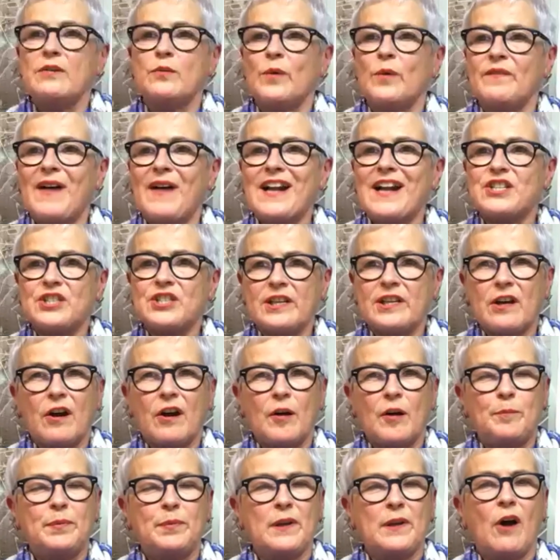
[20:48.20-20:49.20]
We've actually
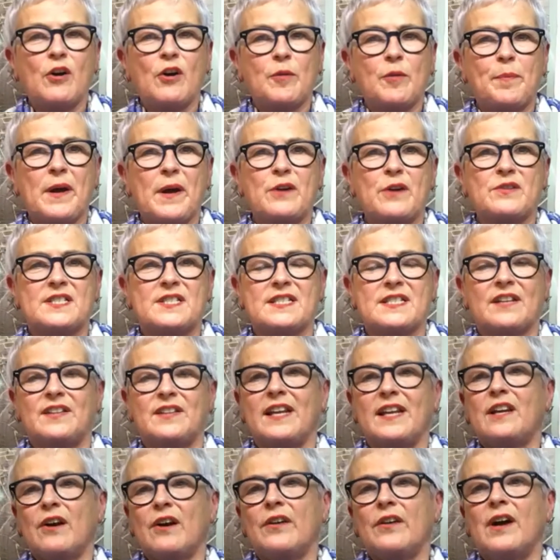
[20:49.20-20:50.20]
got a blog post, I
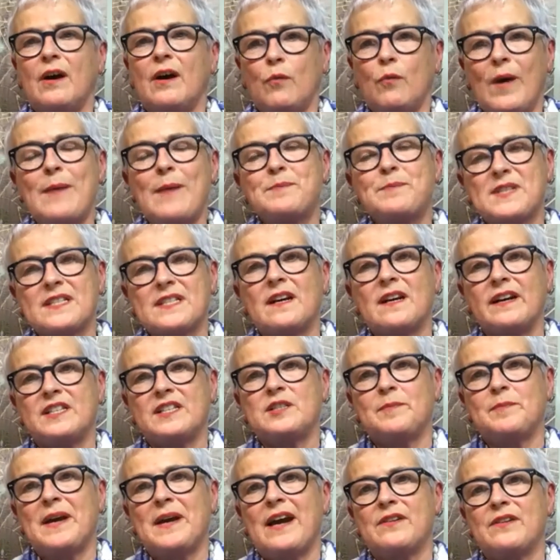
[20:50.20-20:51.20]
think, on our website
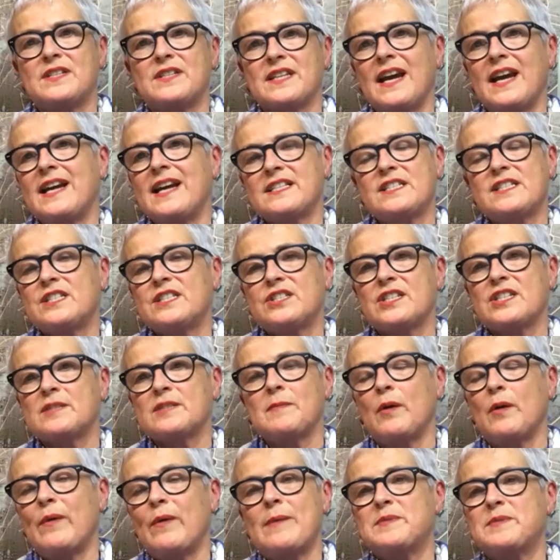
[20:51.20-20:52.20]
about it. Hester does
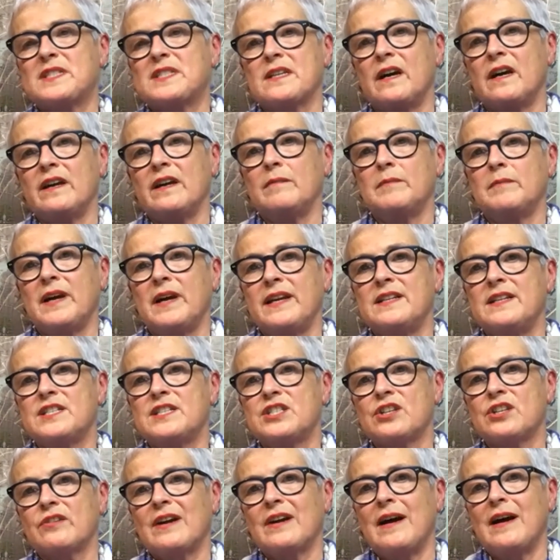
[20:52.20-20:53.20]
my website and my
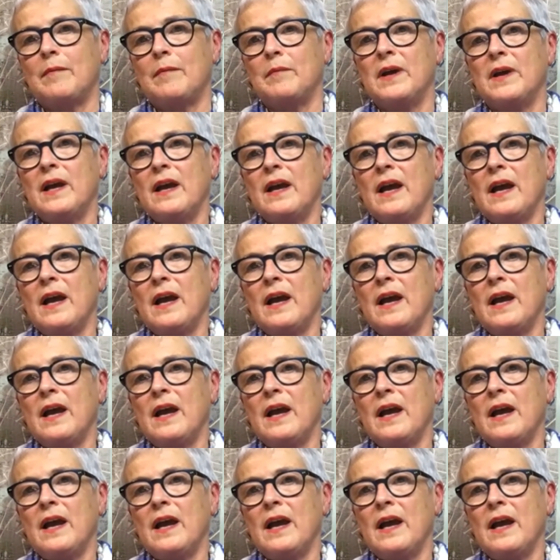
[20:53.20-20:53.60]
Instagram.